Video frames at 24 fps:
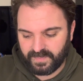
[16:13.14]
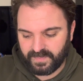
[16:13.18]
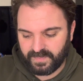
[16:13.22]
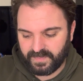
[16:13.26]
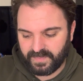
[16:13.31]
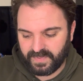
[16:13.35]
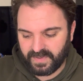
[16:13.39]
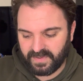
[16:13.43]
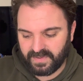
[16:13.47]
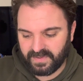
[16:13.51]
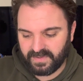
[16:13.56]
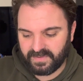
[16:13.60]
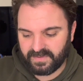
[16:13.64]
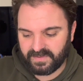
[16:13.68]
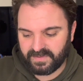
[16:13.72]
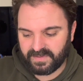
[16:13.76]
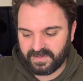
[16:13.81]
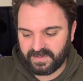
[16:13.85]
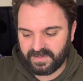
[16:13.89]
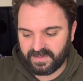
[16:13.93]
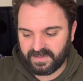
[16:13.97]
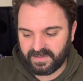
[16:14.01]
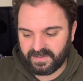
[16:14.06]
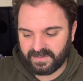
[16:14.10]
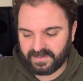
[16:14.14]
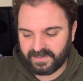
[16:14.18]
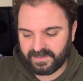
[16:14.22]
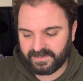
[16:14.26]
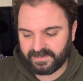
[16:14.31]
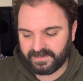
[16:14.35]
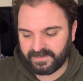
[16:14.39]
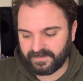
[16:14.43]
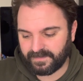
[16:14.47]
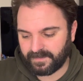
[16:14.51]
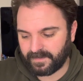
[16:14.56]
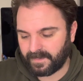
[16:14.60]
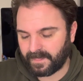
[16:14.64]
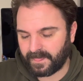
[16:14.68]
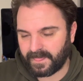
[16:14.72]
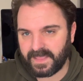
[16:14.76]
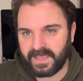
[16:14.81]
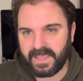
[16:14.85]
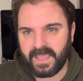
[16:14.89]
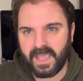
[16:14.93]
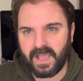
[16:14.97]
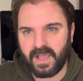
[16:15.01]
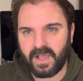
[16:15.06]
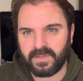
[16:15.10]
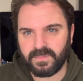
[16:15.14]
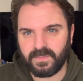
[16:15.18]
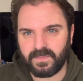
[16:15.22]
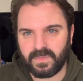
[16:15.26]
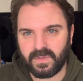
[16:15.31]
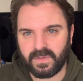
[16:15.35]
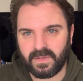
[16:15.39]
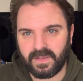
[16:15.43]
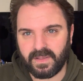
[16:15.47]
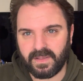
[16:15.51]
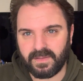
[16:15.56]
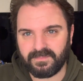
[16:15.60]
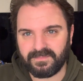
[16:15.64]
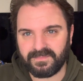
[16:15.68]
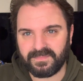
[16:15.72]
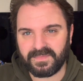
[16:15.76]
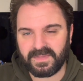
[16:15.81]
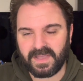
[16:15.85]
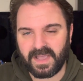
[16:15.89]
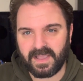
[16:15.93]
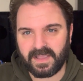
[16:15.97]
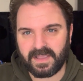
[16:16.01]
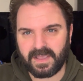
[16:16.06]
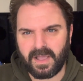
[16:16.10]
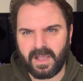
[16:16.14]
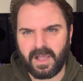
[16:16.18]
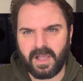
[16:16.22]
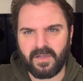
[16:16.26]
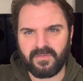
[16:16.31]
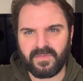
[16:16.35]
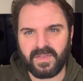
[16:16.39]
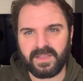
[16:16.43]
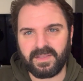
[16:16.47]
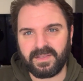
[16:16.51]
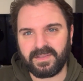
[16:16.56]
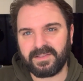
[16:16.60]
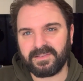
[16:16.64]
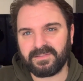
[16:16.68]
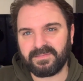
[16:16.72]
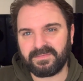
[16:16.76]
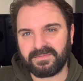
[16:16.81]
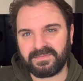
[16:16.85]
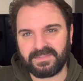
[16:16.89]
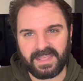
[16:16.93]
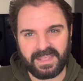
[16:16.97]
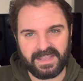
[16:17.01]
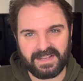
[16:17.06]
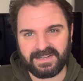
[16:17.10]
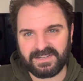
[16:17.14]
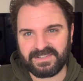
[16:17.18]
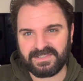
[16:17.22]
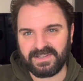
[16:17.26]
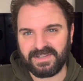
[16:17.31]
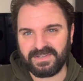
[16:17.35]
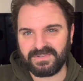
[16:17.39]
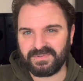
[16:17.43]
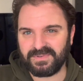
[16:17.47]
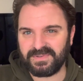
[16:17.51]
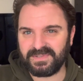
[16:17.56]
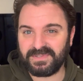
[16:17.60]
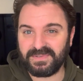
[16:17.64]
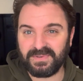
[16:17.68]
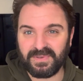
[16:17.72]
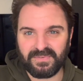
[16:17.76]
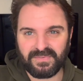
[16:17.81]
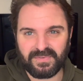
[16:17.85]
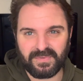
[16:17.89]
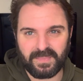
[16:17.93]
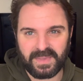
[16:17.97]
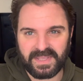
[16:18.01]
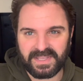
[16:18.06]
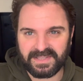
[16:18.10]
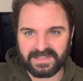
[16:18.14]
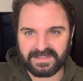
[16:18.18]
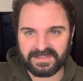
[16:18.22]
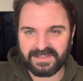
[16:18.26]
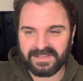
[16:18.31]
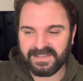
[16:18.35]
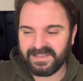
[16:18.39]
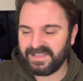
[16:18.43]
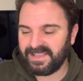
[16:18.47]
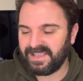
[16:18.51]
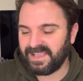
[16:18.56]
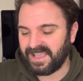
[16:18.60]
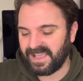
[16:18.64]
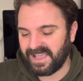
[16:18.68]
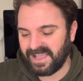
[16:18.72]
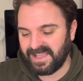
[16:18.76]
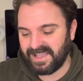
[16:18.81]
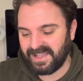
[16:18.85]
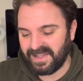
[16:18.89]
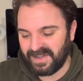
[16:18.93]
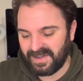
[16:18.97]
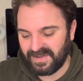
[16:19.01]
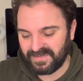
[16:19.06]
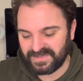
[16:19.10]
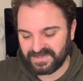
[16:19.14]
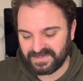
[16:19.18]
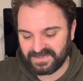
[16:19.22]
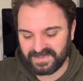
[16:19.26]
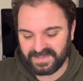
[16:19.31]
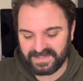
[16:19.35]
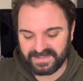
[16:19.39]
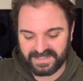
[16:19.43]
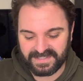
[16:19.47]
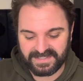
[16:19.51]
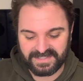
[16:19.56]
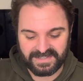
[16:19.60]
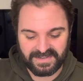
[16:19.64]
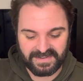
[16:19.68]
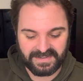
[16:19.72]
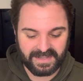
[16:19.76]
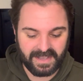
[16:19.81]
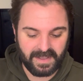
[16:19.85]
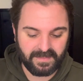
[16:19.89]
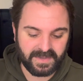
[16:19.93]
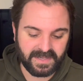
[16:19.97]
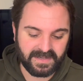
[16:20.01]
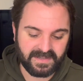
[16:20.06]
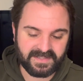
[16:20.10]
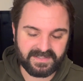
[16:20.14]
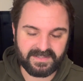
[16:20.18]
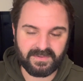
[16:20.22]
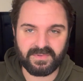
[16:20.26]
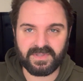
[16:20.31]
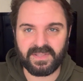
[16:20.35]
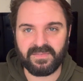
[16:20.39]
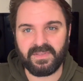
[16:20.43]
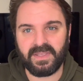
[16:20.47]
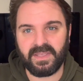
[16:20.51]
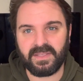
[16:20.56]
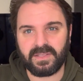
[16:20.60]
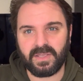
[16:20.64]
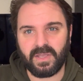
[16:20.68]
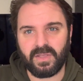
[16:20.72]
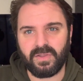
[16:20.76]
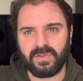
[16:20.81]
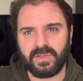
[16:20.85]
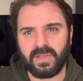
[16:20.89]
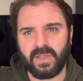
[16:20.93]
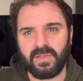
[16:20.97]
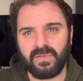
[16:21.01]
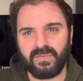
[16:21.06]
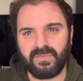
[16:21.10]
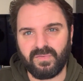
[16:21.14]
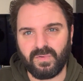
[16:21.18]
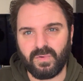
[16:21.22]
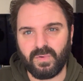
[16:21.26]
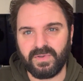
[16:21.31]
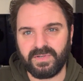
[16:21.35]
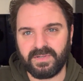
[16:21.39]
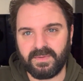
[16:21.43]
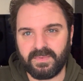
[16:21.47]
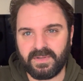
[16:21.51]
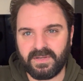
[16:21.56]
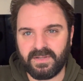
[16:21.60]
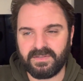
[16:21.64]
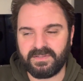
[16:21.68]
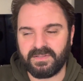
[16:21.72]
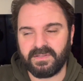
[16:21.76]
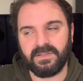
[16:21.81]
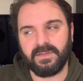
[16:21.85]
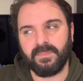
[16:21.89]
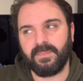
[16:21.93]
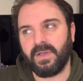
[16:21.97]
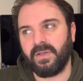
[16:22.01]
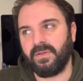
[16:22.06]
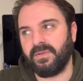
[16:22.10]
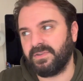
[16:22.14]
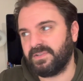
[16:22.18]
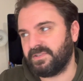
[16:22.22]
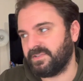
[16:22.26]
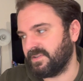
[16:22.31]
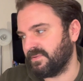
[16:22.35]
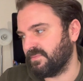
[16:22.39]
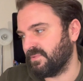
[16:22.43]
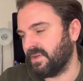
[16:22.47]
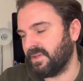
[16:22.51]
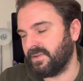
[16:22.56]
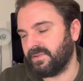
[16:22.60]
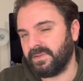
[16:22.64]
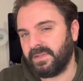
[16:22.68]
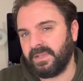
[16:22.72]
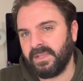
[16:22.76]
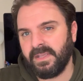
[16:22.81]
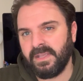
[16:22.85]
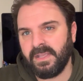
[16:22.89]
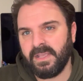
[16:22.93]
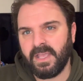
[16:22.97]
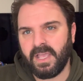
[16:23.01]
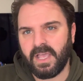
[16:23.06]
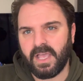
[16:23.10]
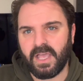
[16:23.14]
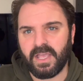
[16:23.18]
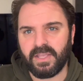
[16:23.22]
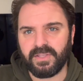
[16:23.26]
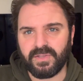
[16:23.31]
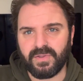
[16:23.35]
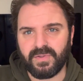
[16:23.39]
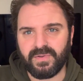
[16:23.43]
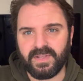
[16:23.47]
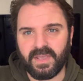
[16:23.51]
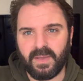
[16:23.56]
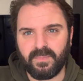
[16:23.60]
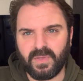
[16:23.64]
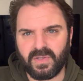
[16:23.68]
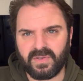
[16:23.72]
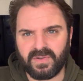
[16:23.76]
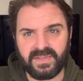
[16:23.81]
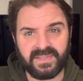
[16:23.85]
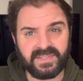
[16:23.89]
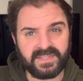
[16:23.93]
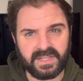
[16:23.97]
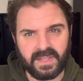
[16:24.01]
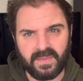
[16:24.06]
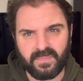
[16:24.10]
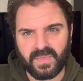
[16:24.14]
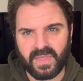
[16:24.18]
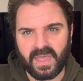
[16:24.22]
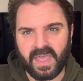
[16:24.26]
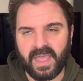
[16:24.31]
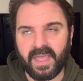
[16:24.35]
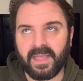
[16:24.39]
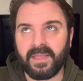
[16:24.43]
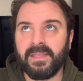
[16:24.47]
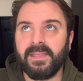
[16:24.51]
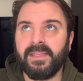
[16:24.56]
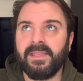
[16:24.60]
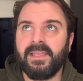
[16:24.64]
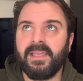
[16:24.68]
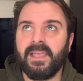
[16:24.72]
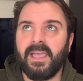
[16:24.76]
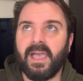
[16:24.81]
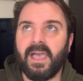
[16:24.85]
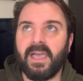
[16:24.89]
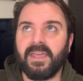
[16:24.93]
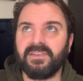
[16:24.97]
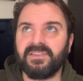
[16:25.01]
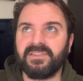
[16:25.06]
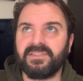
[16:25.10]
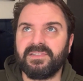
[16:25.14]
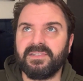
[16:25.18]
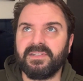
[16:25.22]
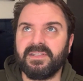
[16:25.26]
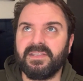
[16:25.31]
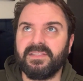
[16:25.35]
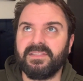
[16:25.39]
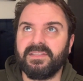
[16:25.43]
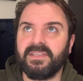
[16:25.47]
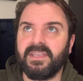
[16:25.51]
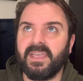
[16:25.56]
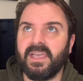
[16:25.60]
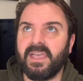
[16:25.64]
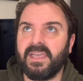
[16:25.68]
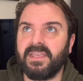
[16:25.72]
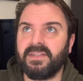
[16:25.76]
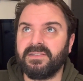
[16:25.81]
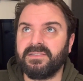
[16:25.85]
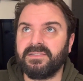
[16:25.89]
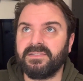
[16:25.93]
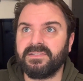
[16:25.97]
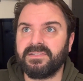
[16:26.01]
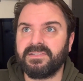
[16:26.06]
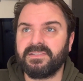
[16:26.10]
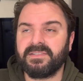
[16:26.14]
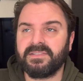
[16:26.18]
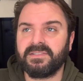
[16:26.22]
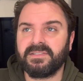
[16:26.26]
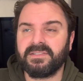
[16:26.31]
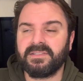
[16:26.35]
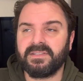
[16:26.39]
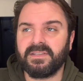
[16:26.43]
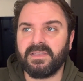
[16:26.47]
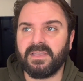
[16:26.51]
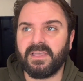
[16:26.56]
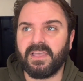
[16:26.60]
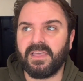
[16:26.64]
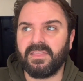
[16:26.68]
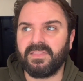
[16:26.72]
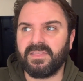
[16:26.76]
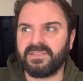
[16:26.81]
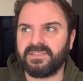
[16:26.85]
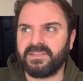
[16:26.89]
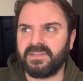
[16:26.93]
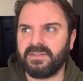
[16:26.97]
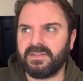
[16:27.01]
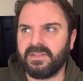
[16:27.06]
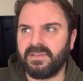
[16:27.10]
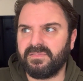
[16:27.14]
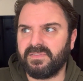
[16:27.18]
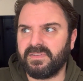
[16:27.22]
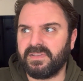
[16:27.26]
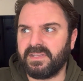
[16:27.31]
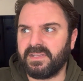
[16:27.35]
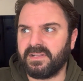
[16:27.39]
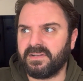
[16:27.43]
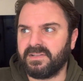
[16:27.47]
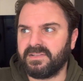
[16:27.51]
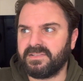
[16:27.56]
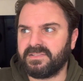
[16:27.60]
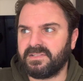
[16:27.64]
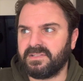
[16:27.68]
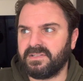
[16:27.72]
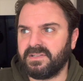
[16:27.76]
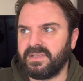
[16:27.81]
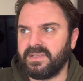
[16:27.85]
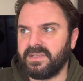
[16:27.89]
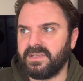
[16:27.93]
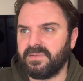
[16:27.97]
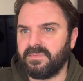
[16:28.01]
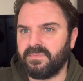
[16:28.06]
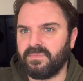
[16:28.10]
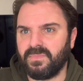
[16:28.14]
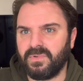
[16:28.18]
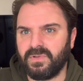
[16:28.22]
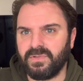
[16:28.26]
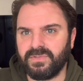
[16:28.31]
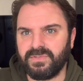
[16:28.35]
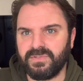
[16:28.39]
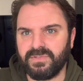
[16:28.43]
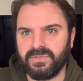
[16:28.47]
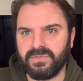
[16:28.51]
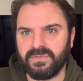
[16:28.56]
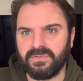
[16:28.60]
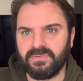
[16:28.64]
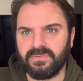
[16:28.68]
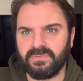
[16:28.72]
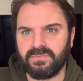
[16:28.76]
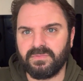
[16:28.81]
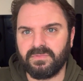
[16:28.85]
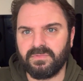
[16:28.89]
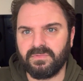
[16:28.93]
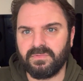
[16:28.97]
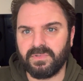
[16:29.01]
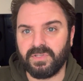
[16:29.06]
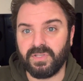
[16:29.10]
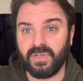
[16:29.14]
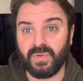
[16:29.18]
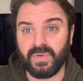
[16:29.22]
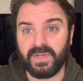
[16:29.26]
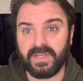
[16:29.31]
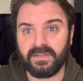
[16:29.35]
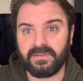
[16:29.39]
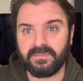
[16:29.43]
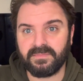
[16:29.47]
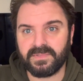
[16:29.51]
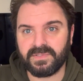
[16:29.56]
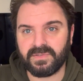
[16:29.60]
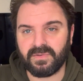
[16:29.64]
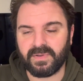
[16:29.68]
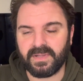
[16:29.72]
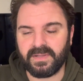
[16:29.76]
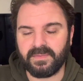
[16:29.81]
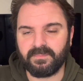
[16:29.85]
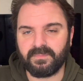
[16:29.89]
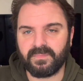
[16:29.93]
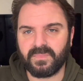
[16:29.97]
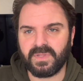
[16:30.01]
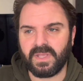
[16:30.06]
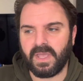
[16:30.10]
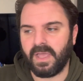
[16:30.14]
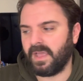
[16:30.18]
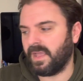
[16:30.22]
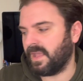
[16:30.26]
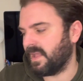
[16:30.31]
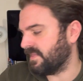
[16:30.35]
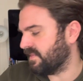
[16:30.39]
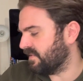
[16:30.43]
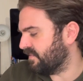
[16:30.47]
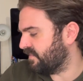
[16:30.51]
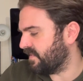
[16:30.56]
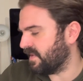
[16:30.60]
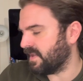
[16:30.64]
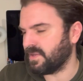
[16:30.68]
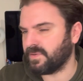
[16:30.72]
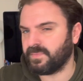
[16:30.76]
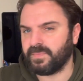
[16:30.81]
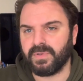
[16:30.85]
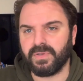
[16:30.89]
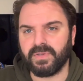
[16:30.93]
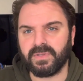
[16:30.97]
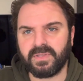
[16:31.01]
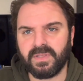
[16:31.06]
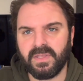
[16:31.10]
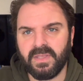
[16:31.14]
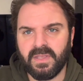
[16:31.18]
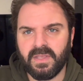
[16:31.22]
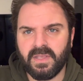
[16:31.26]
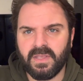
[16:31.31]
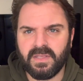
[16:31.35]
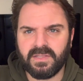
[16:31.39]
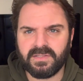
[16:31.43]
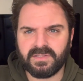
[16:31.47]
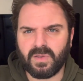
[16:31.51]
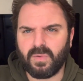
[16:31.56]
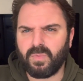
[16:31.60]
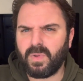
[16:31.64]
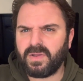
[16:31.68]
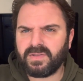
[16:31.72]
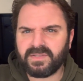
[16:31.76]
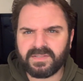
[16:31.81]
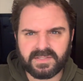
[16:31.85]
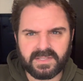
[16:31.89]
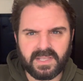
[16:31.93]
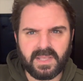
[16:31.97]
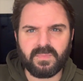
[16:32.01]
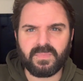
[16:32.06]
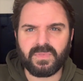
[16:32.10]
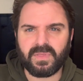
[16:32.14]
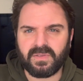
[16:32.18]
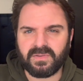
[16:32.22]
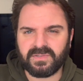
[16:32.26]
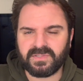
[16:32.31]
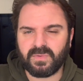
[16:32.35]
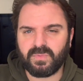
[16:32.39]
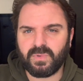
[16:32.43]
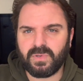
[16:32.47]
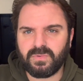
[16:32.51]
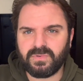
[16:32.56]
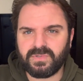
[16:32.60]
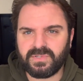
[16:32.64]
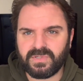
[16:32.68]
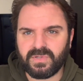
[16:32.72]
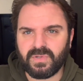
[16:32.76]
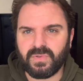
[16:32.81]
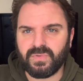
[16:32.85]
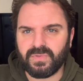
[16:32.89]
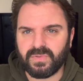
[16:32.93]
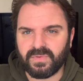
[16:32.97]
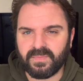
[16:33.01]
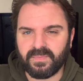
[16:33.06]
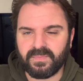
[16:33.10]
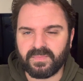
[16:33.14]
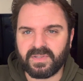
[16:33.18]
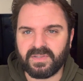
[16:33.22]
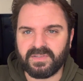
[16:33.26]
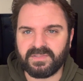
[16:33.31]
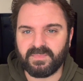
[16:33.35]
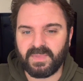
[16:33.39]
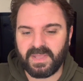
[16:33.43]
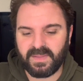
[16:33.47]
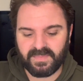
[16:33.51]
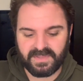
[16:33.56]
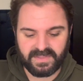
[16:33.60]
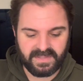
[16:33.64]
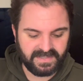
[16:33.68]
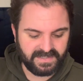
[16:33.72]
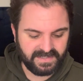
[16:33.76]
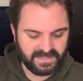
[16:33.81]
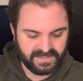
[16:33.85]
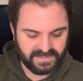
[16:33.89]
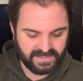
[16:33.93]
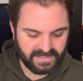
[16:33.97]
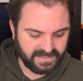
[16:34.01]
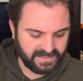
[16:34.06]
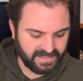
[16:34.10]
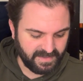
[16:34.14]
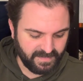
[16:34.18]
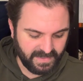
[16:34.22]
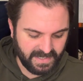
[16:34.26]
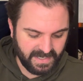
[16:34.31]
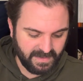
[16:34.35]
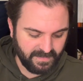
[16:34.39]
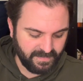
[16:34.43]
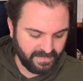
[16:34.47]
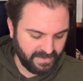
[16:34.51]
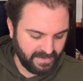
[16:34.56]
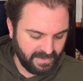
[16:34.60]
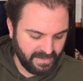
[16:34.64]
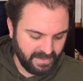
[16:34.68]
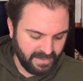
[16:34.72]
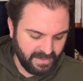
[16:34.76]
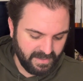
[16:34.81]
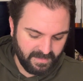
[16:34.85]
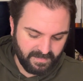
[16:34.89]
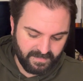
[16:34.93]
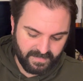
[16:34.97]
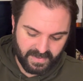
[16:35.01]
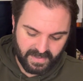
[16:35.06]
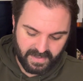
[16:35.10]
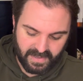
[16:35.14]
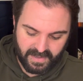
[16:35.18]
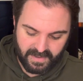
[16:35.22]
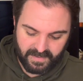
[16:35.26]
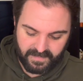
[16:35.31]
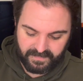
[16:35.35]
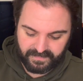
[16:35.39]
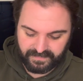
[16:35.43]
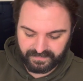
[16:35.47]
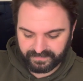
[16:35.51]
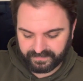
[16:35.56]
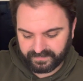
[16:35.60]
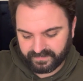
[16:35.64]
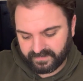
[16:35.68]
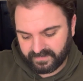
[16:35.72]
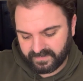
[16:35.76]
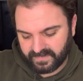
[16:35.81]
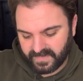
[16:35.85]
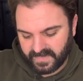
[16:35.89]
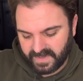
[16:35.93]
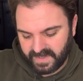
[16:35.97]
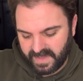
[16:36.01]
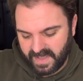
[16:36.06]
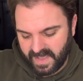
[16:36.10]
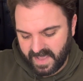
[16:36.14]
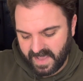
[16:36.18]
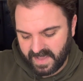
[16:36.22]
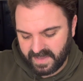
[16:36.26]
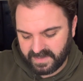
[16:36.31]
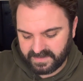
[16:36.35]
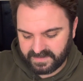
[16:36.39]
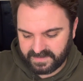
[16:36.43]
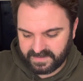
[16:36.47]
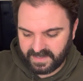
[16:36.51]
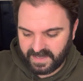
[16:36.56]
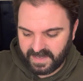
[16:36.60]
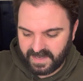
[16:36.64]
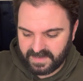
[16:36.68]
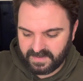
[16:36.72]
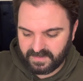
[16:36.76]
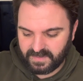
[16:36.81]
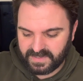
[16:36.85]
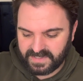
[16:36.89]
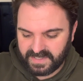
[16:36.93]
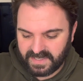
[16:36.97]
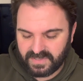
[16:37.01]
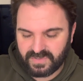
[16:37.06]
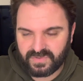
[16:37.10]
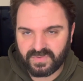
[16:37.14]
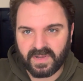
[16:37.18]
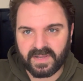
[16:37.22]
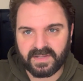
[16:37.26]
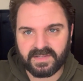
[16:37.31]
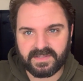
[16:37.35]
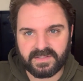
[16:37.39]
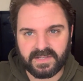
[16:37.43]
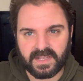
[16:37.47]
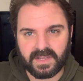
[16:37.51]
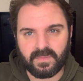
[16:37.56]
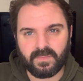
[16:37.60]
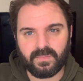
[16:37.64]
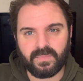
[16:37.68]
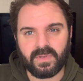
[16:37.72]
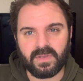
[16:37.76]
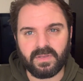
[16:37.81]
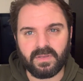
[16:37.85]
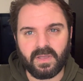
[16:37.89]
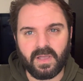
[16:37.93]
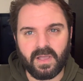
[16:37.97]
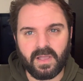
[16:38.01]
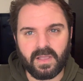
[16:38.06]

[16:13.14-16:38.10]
but yeah, I think that English literature is not for me. After doing this unit, I'm going to still give it a go going forward. I'm going to do the poetry one unit. I'm not going to skip that. And near the end, there's another English lit module unit, in the third book. So I won't skip those. I will do them, because maybe this is just a blip. But yeah, it was interesting, but